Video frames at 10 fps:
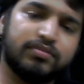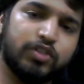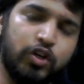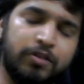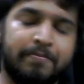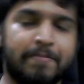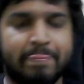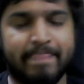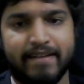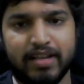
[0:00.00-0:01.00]
Cool.
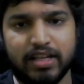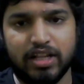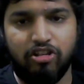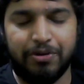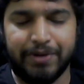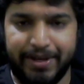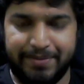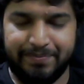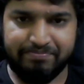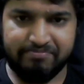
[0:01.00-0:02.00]
Okay.
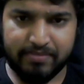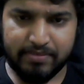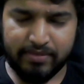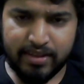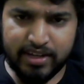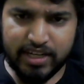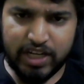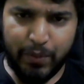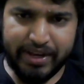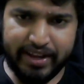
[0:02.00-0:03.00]
Now
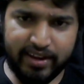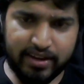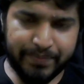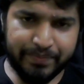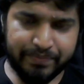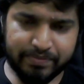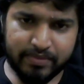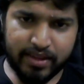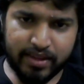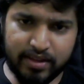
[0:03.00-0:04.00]
we
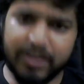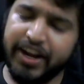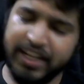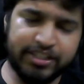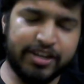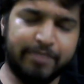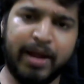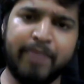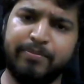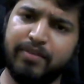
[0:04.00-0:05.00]
write the
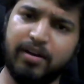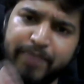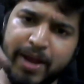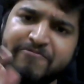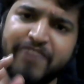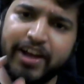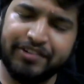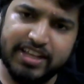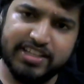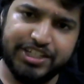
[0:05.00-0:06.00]
prime
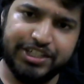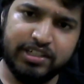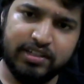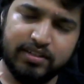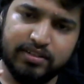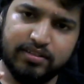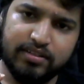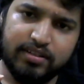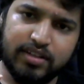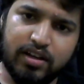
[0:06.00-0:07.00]
factorization
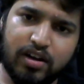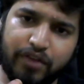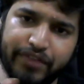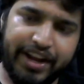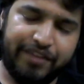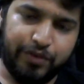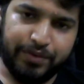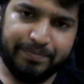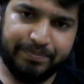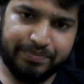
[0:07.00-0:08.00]
of 84.
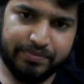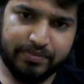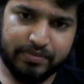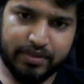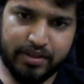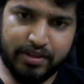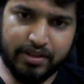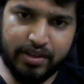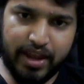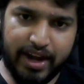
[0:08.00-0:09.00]

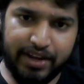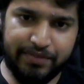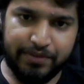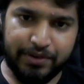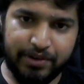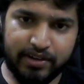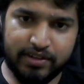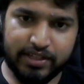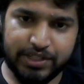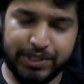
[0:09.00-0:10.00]
84
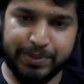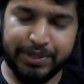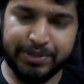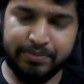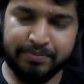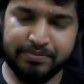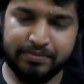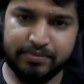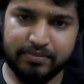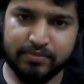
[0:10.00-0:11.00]
is equal to,
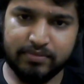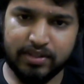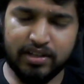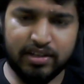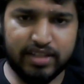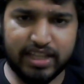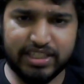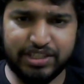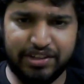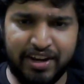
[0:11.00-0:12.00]
that's
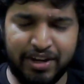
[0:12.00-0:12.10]
3 into